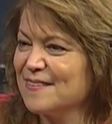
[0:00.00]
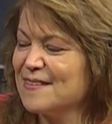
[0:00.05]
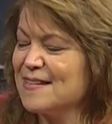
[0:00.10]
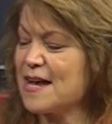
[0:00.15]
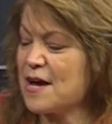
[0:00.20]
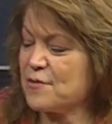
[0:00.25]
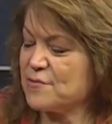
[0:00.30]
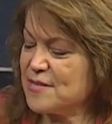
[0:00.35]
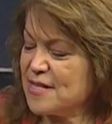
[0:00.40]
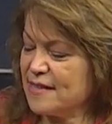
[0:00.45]

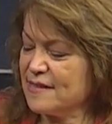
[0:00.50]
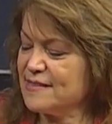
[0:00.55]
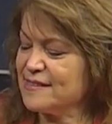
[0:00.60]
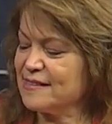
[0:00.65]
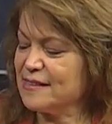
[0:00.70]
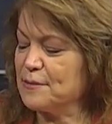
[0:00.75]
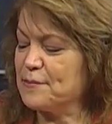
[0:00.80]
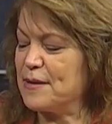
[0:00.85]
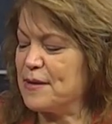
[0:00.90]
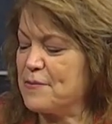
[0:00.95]
Now, tell us a
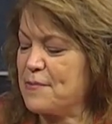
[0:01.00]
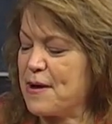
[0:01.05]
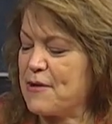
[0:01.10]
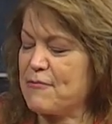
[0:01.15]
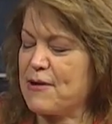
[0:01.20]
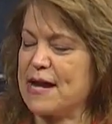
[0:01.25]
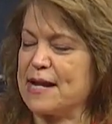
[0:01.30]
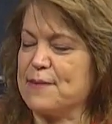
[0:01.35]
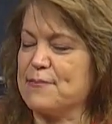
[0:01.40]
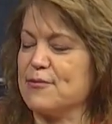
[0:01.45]
little bit about
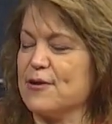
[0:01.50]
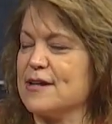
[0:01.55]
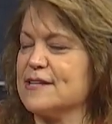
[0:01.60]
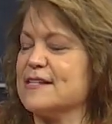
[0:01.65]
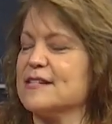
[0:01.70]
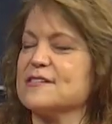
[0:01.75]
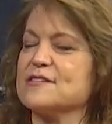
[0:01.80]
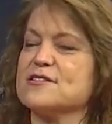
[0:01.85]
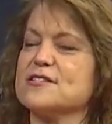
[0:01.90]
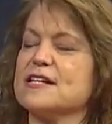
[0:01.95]
writing
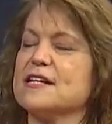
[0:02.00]
process, because